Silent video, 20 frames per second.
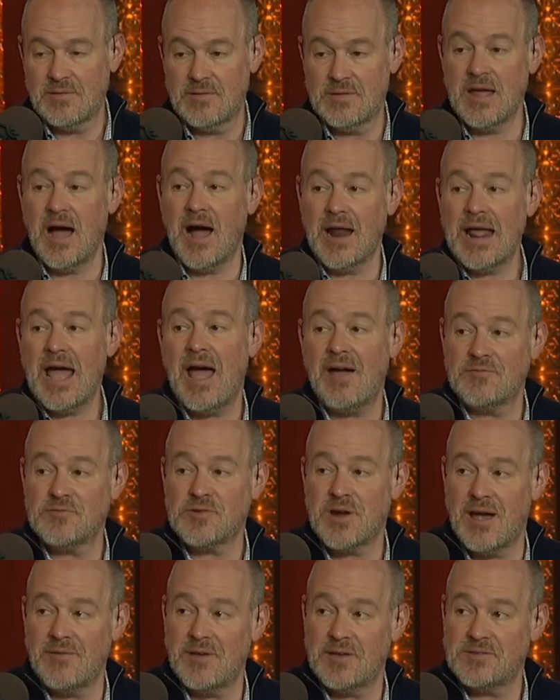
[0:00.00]
not have
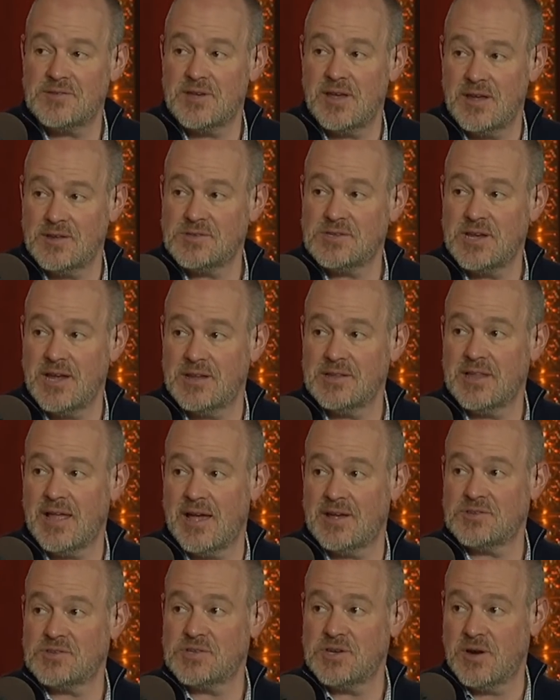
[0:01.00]
Travis Etienne
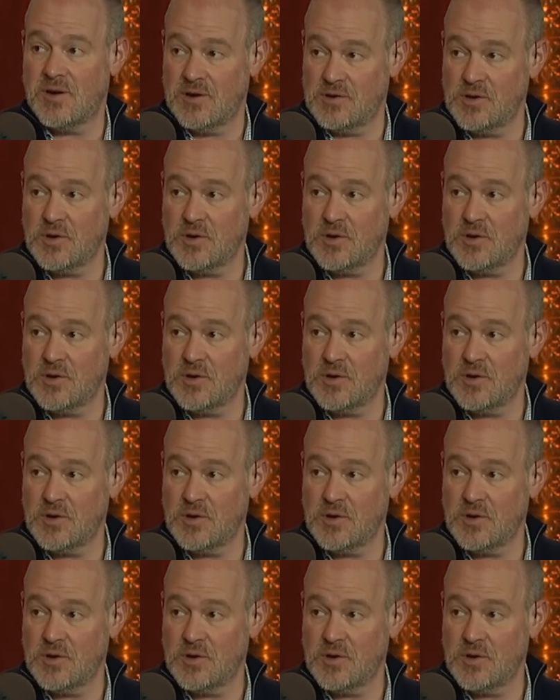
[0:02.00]
last year,